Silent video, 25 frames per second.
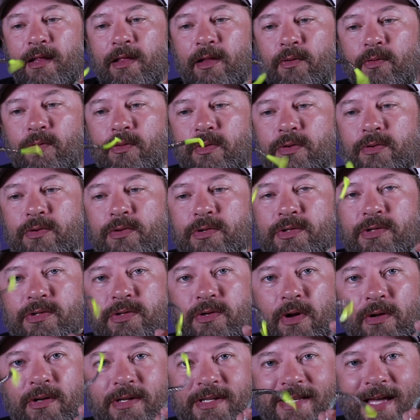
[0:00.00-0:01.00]
and LaRue's
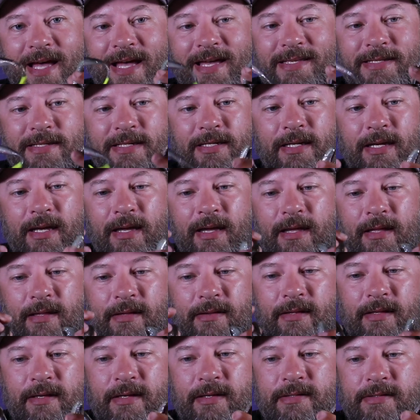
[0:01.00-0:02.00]
Salt Sassy.
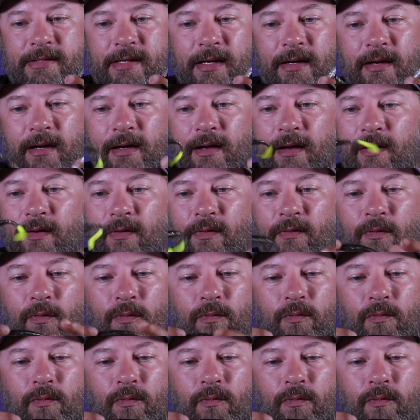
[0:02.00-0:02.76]
These are